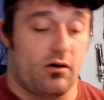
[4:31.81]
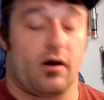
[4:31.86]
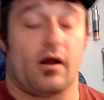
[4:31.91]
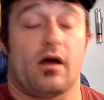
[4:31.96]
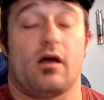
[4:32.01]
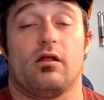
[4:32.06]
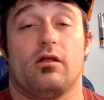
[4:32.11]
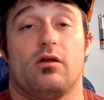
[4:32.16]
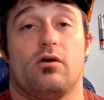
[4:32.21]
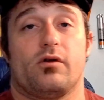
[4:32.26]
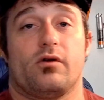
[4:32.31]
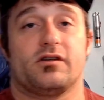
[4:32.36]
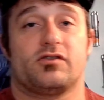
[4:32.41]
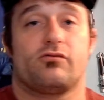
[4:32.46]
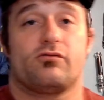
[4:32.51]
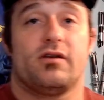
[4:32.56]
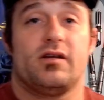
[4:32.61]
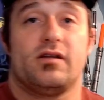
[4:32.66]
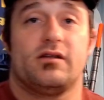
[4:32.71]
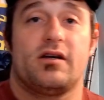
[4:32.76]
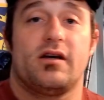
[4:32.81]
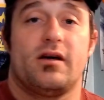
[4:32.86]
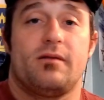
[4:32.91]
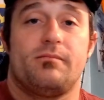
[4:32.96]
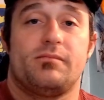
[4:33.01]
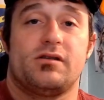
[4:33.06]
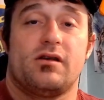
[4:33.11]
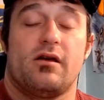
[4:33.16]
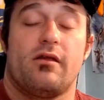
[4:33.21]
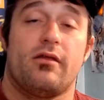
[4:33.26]
loading screen tips
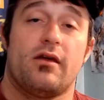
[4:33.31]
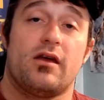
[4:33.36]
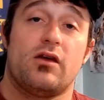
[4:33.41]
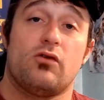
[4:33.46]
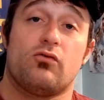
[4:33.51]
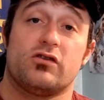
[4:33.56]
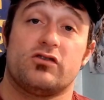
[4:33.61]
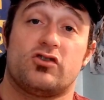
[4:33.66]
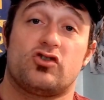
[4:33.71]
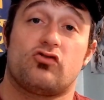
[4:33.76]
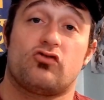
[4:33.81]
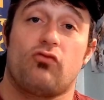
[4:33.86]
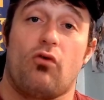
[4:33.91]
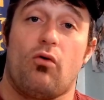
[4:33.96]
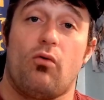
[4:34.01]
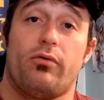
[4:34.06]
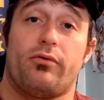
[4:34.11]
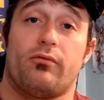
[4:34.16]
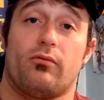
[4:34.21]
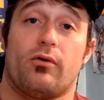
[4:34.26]
that you can scroll through.